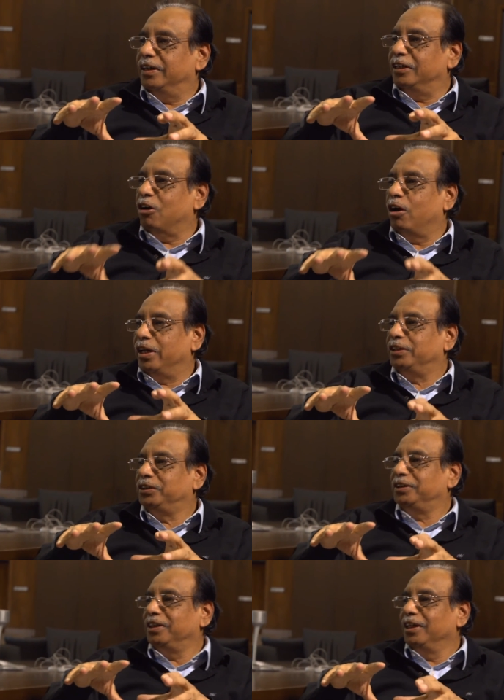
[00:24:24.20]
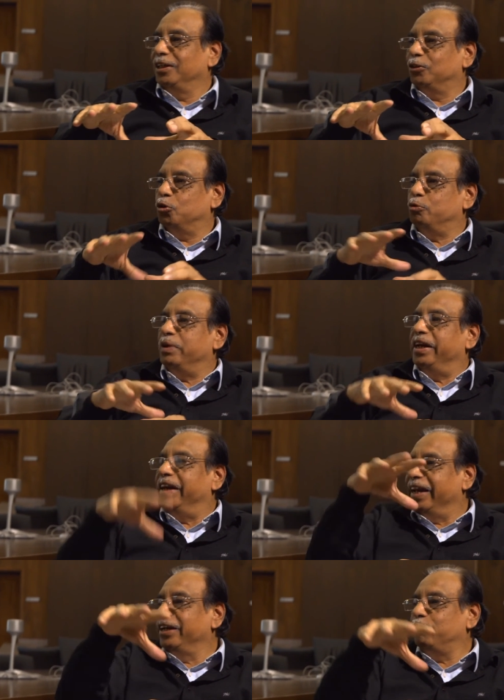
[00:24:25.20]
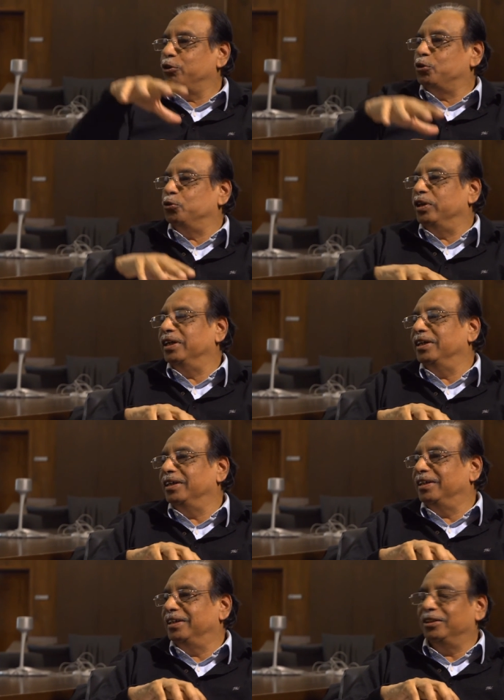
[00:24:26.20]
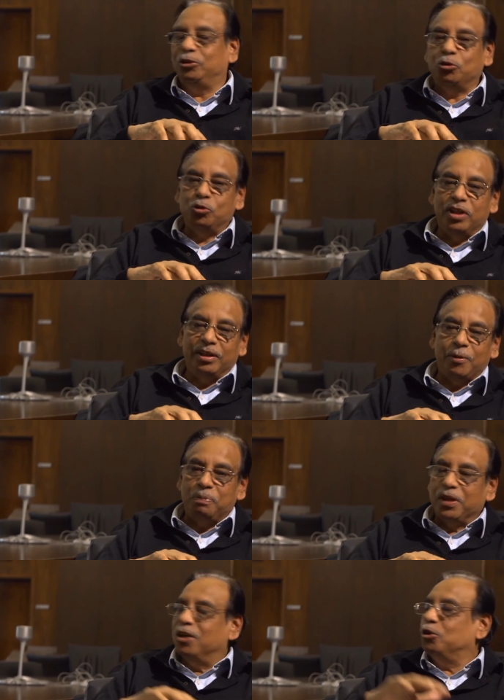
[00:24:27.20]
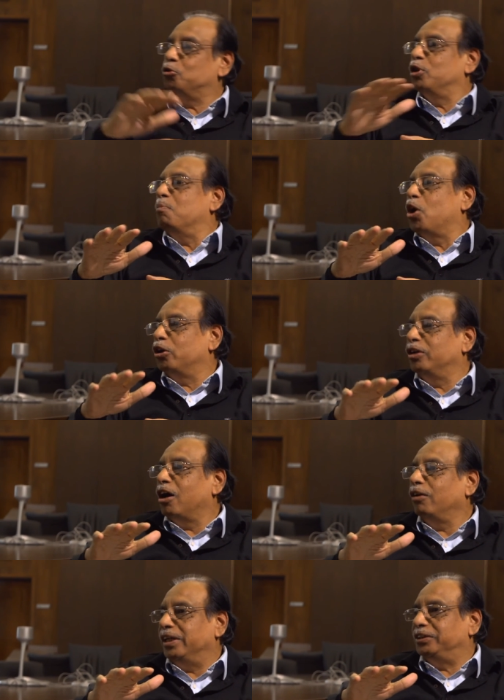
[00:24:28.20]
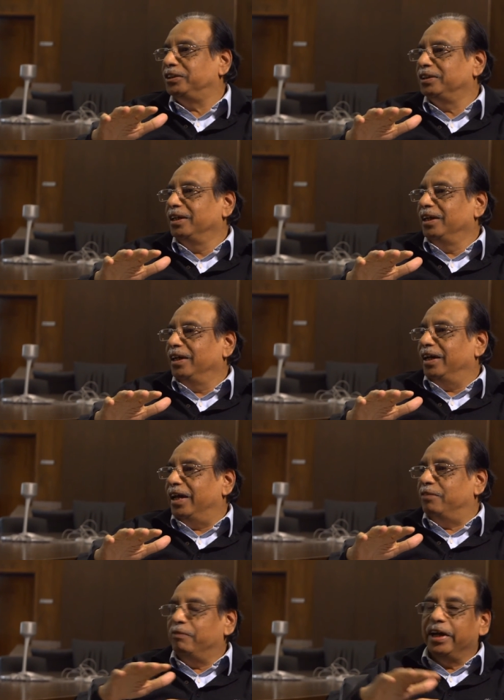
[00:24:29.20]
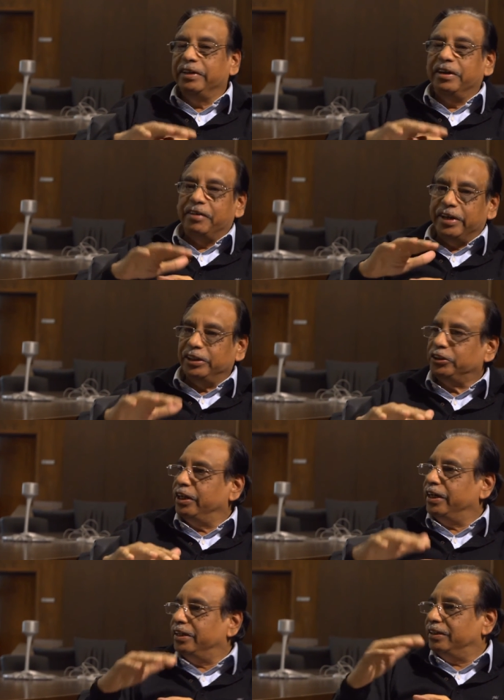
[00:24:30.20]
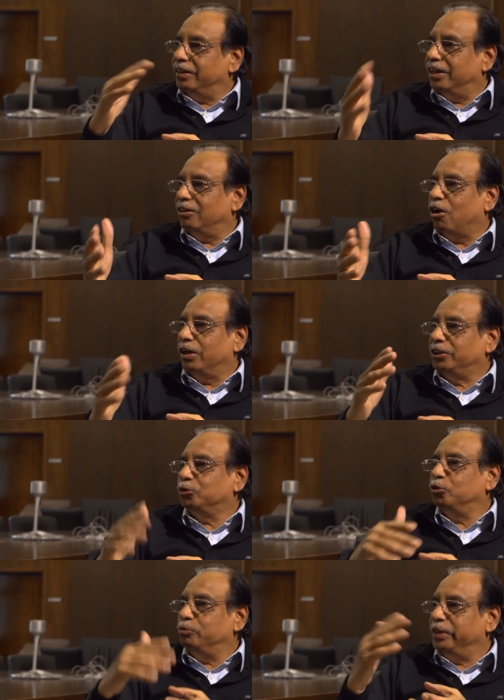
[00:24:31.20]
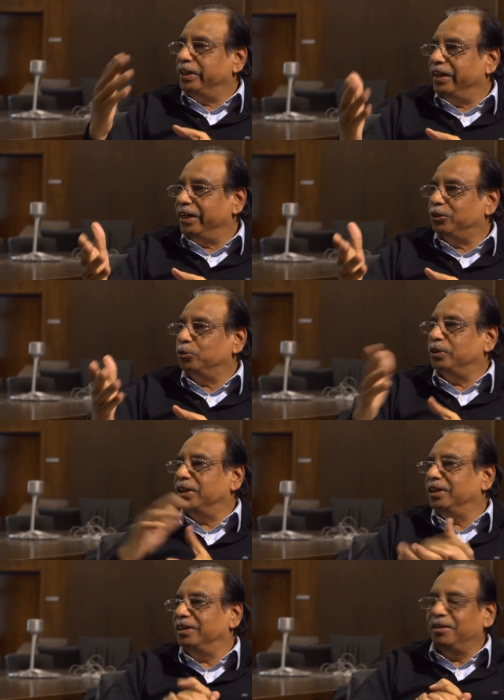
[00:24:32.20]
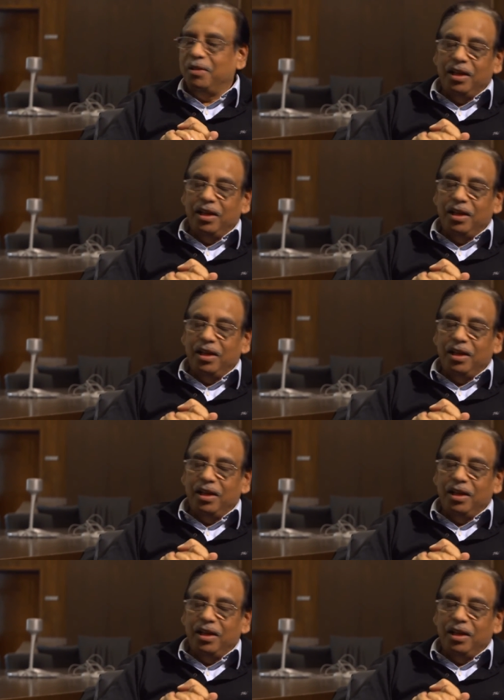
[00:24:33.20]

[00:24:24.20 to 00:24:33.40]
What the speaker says: knowledge could be linked to the modern knowledge, and where the traditional knowledge could be linked to the